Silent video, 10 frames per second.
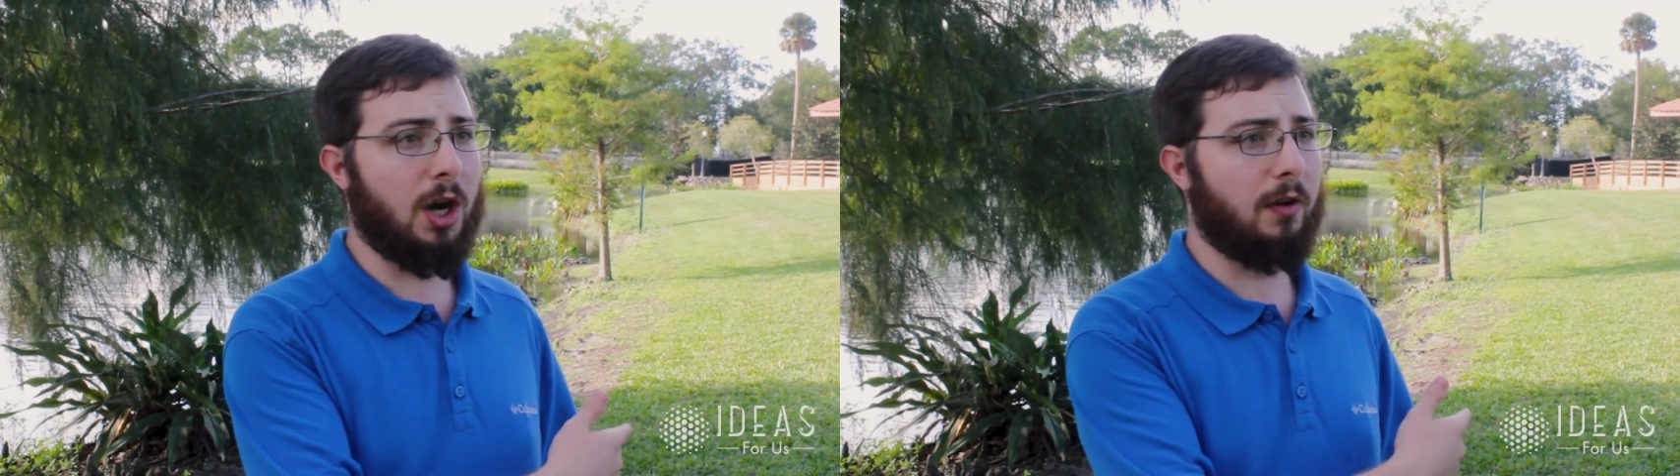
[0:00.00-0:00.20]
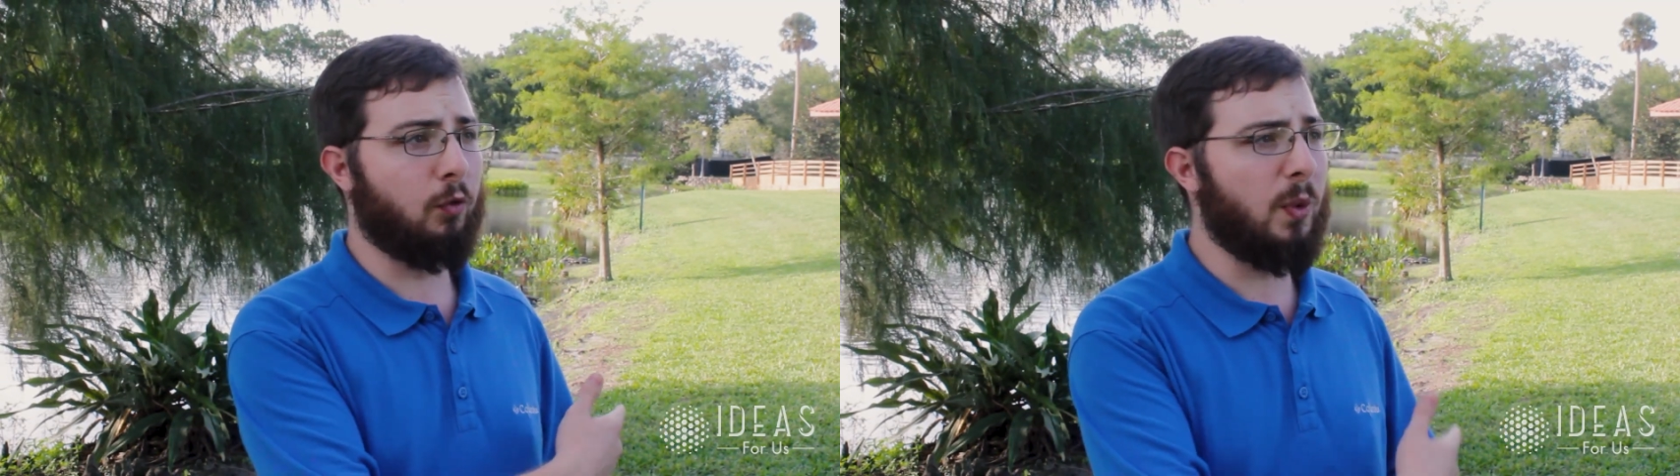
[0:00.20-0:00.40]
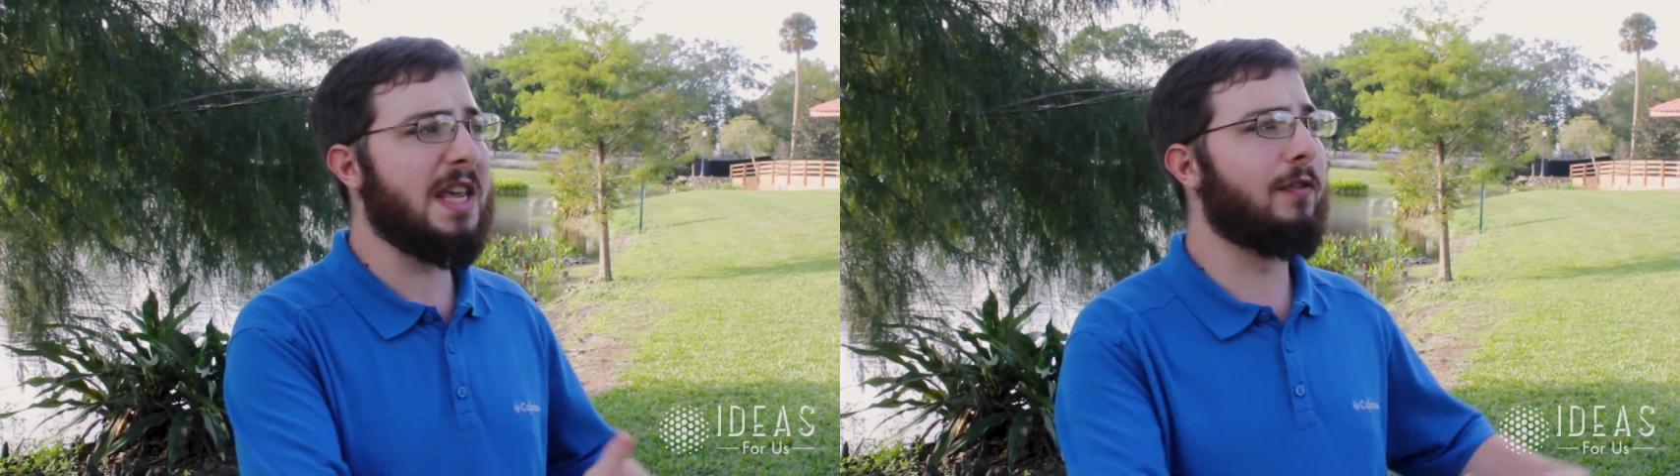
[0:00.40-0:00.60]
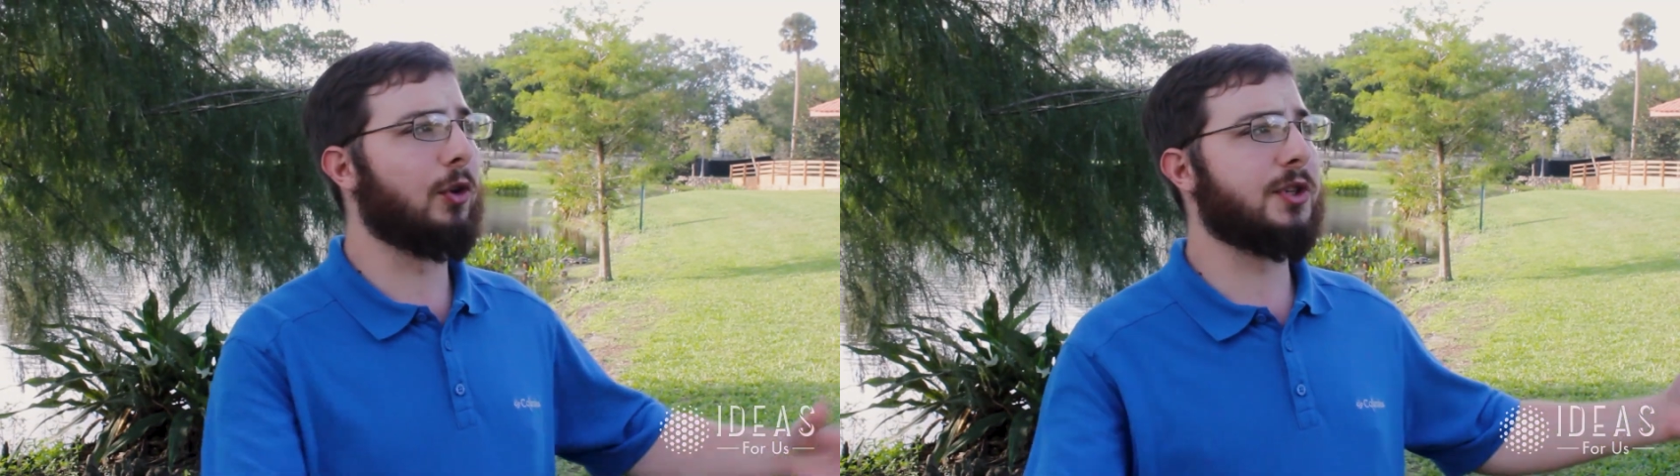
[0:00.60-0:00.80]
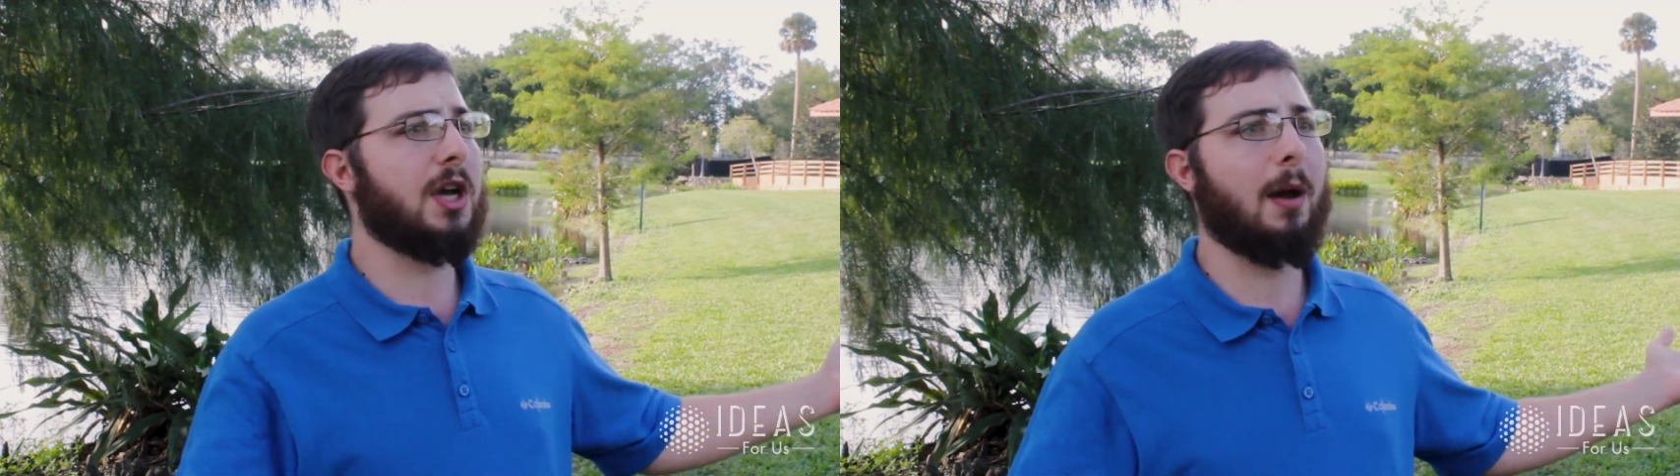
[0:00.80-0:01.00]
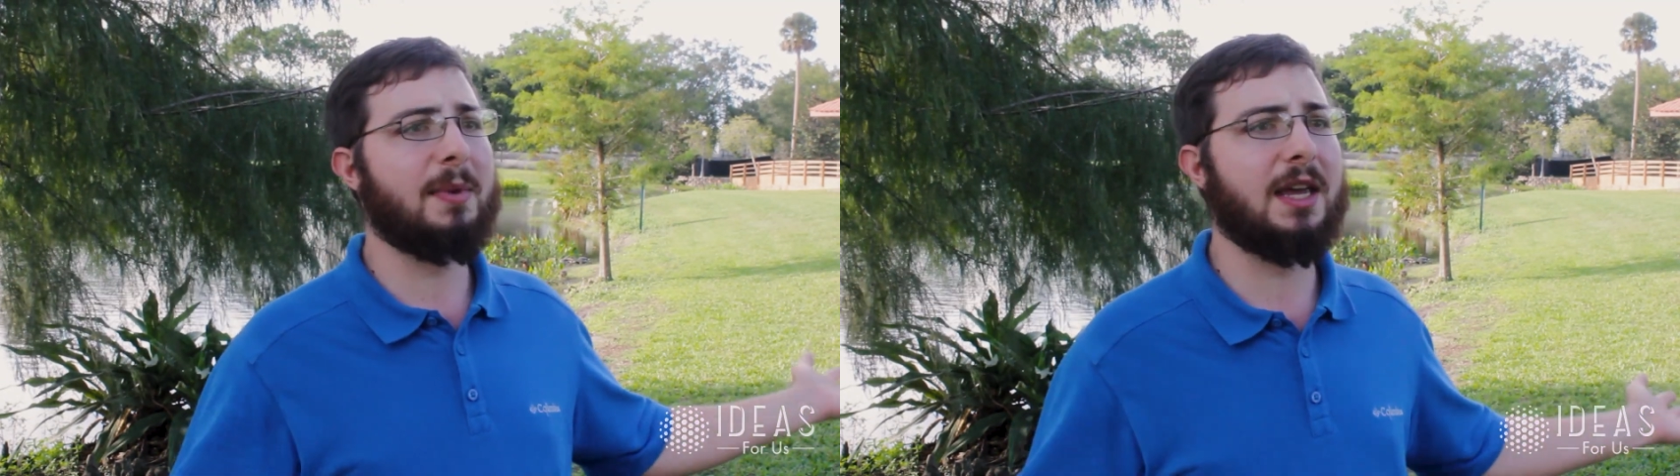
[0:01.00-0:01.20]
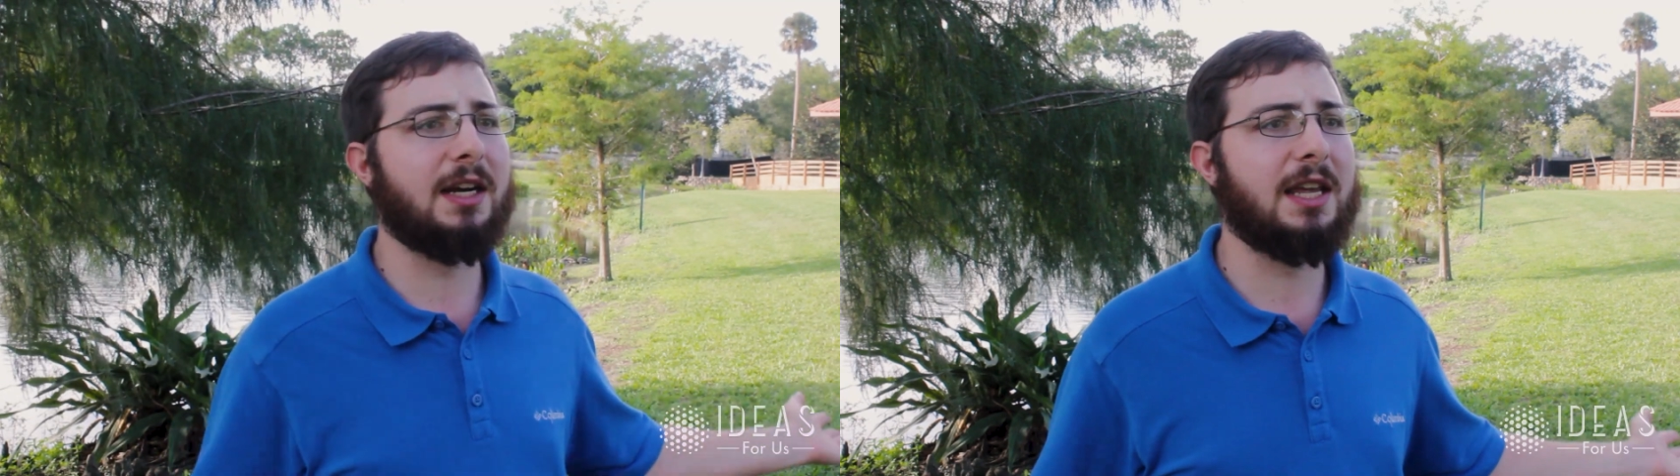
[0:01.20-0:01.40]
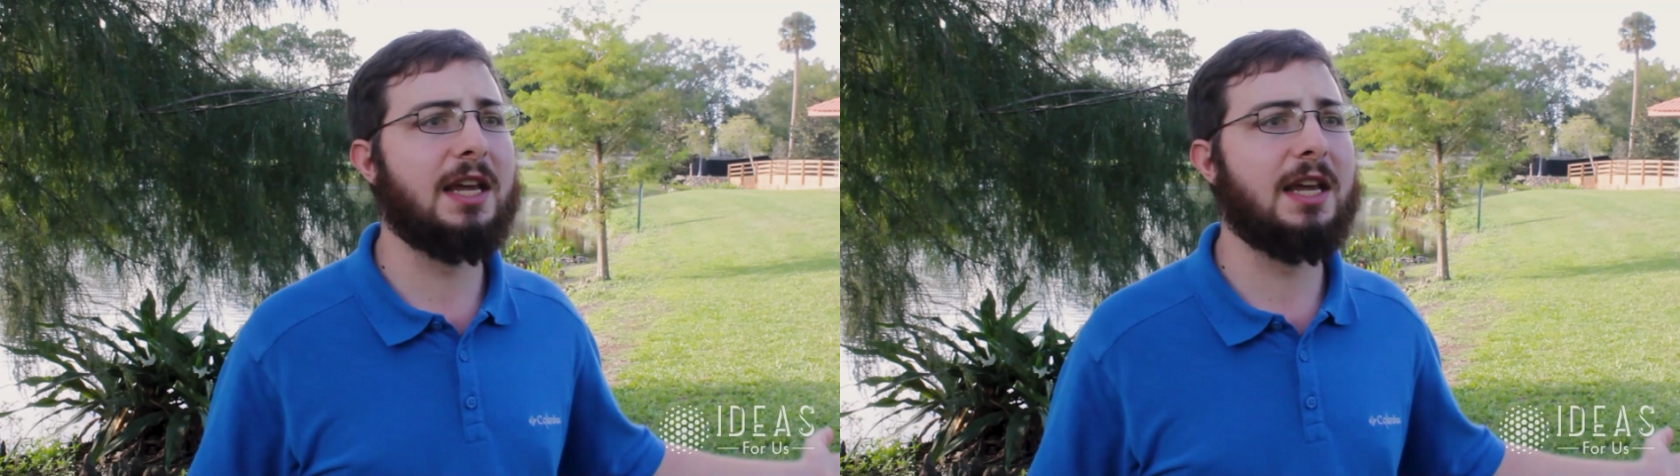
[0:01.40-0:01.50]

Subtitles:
of weevils coming in and